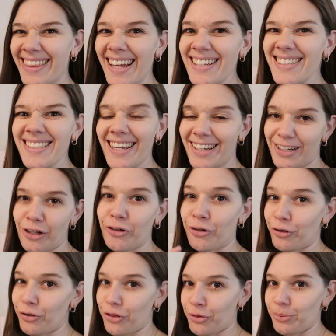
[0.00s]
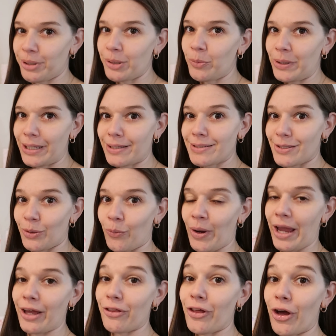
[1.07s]
That's like another three weeks
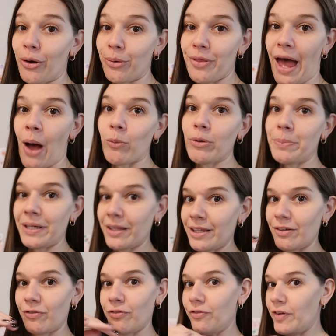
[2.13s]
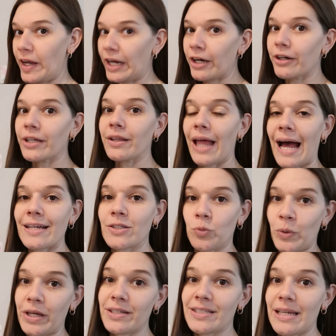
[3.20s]
away though. That will be the very
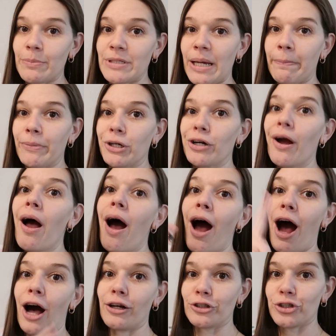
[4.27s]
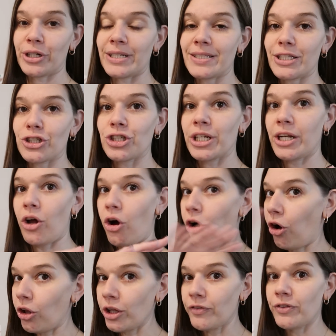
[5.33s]
last week of September. I'll transition
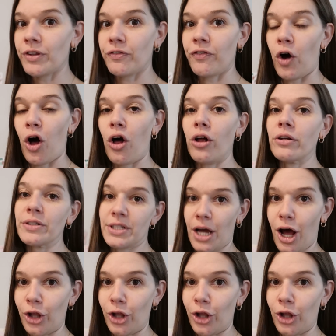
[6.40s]
all of the fall to